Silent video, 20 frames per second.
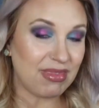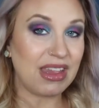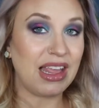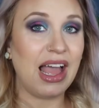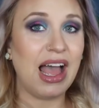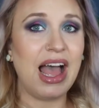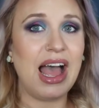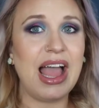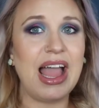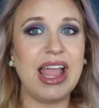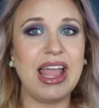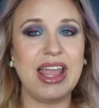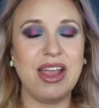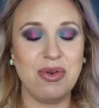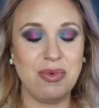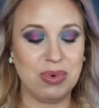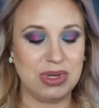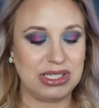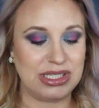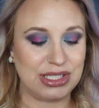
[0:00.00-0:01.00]
I
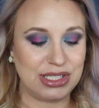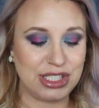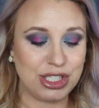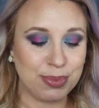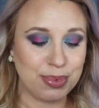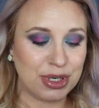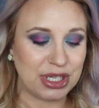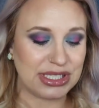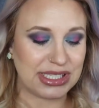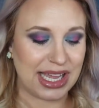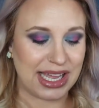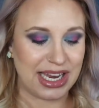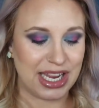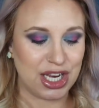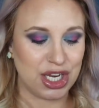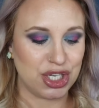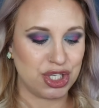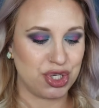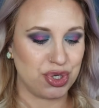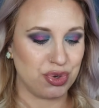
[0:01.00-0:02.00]
was super
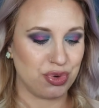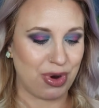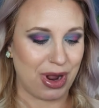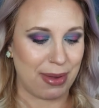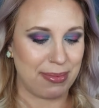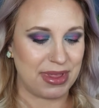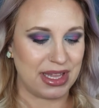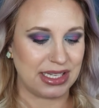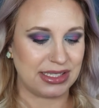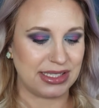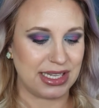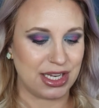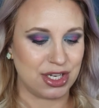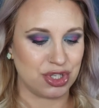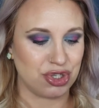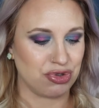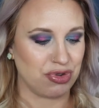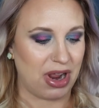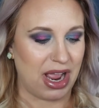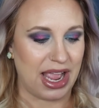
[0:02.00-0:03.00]
excited to grab this and
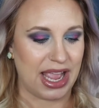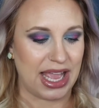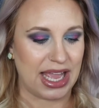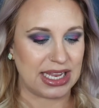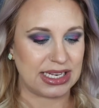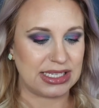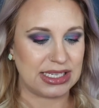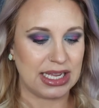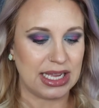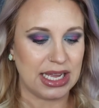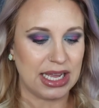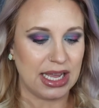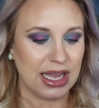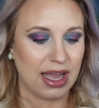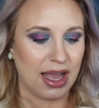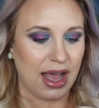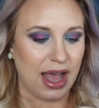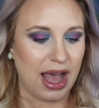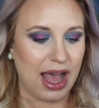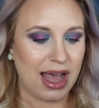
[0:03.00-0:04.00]
try it.
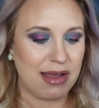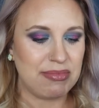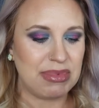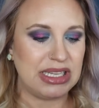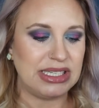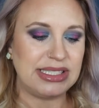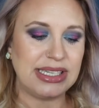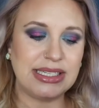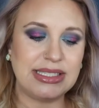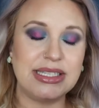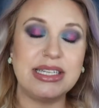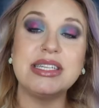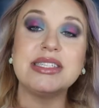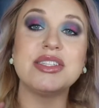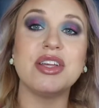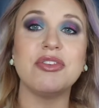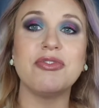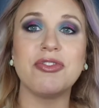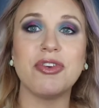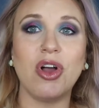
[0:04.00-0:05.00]
It says it is
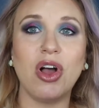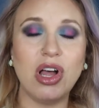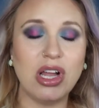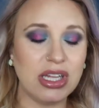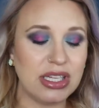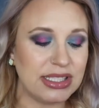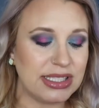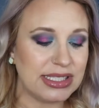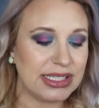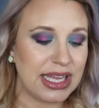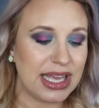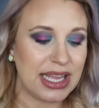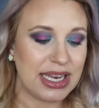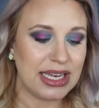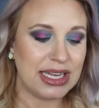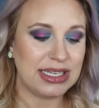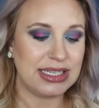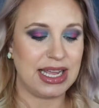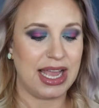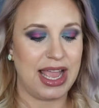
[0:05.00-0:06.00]
good for all
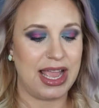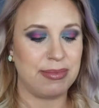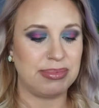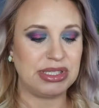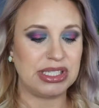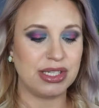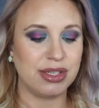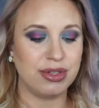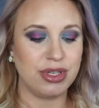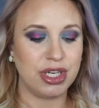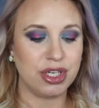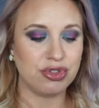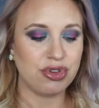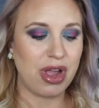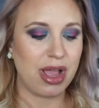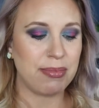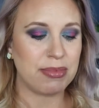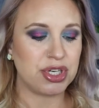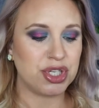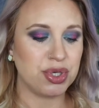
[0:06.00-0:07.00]
skin types, including
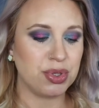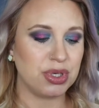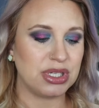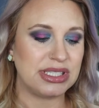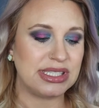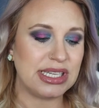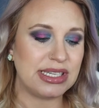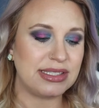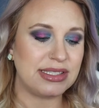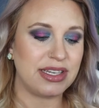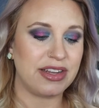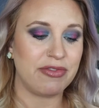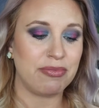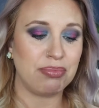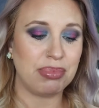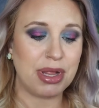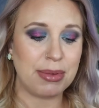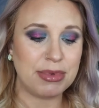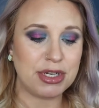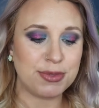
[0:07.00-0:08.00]
dry, mature, sensitive,
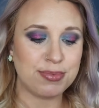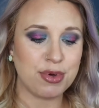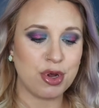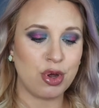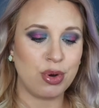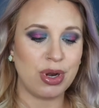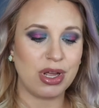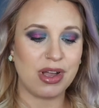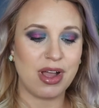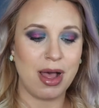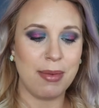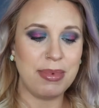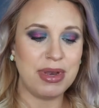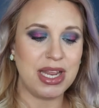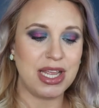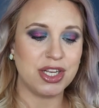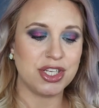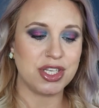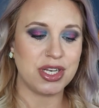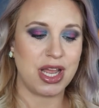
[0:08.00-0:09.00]
blemish prone,
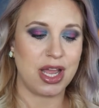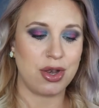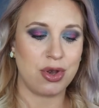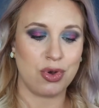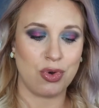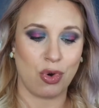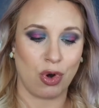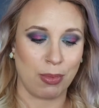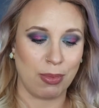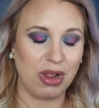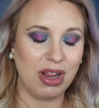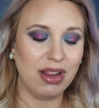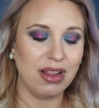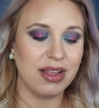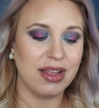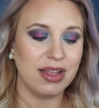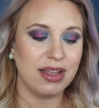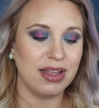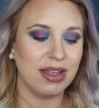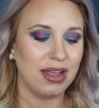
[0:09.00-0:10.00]
combination, and normal.
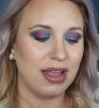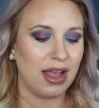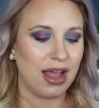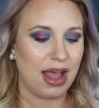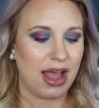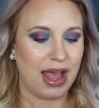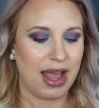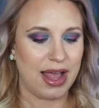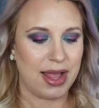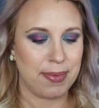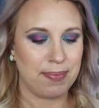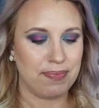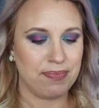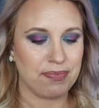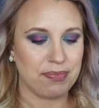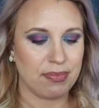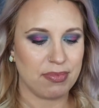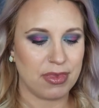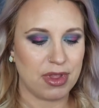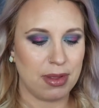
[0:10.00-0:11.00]

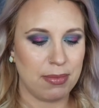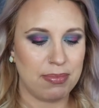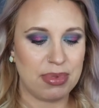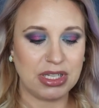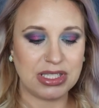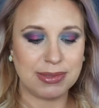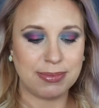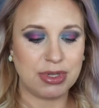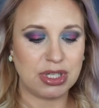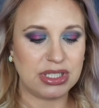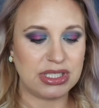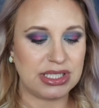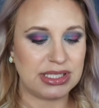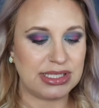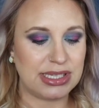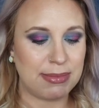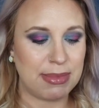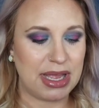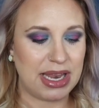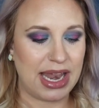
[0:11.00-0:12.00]
Buildable to
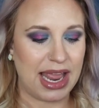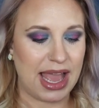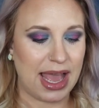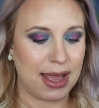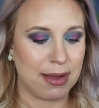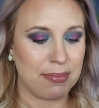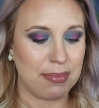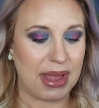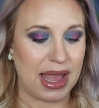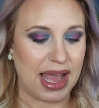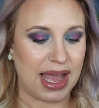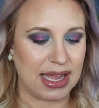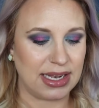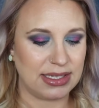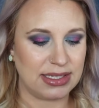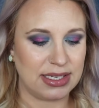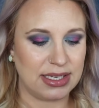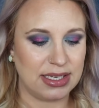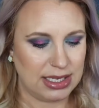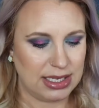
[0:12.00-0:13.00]

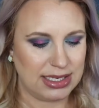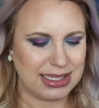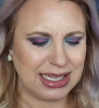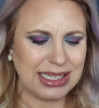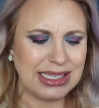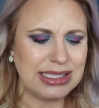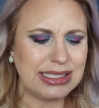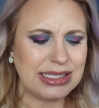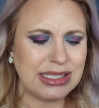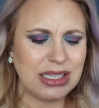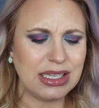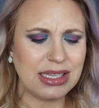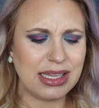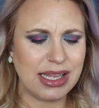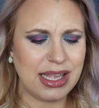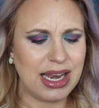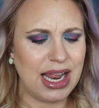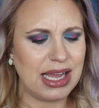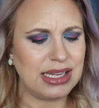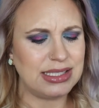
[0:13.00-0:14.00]
semi-matte. does look
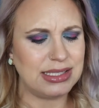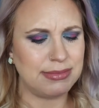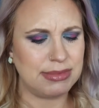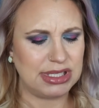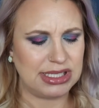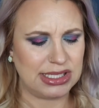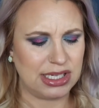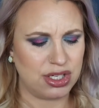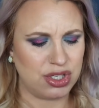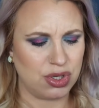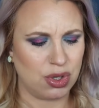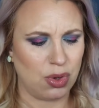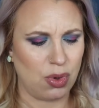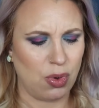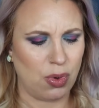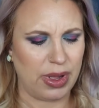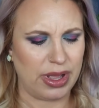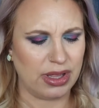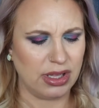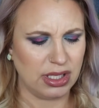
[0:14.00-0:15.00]
like it has some essential
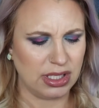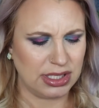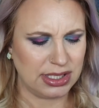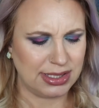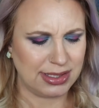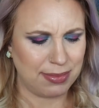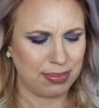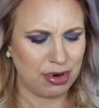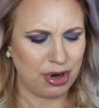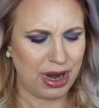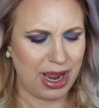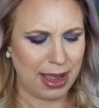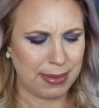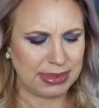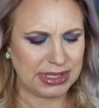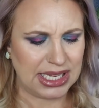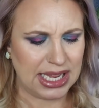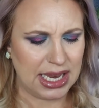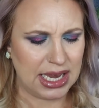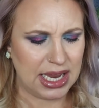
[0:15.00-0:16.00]
oils
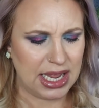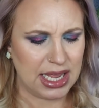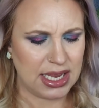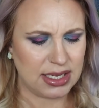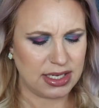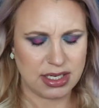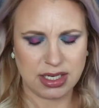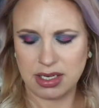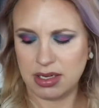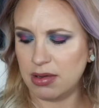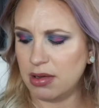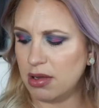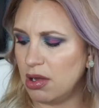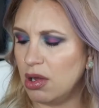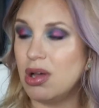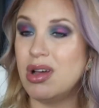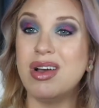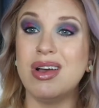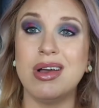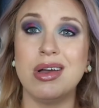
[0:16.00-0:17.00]
perhaps in it.
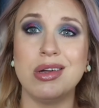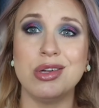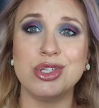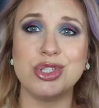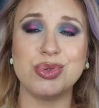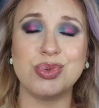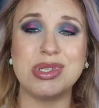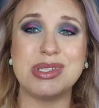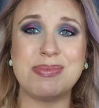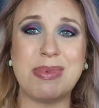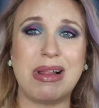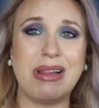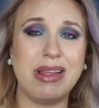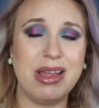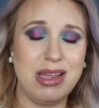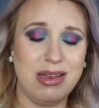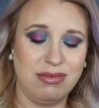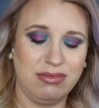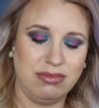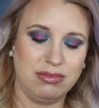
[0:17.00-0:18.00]
Should we smell it?